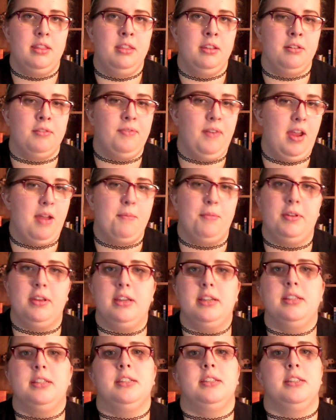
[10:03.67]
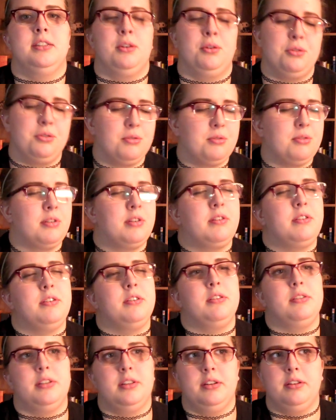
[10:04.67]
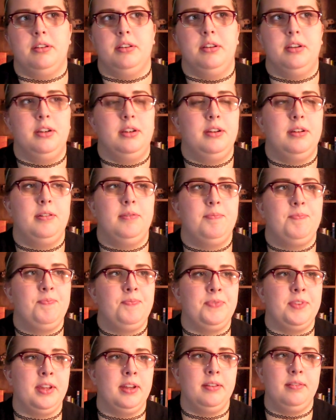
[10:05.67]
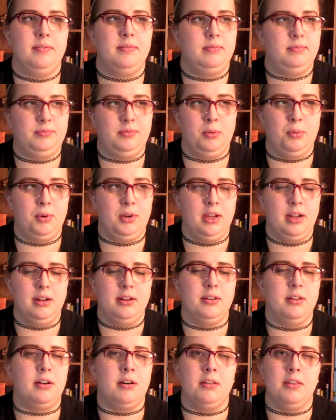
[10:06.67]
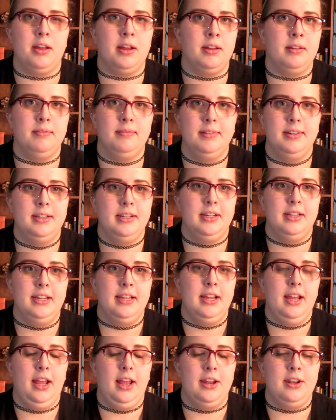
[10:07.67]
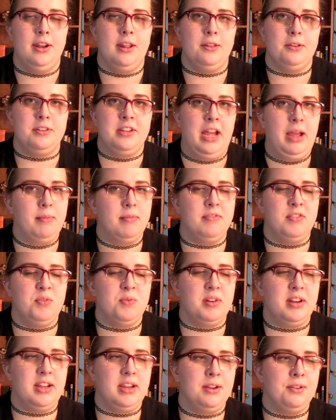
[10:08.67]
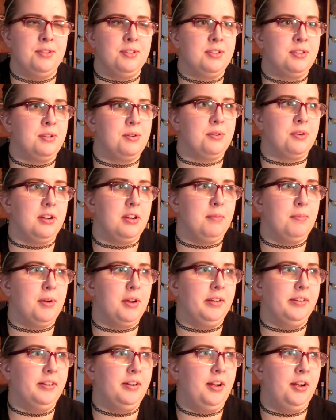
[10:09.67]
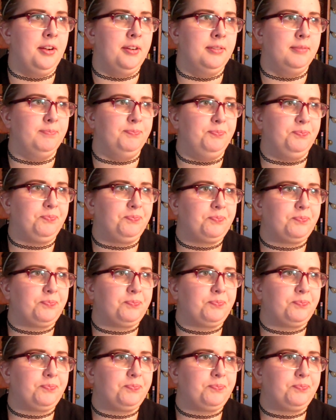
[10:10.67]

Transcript: their families and social workers, and that we'll get into all that another time if you want to hear the story, but I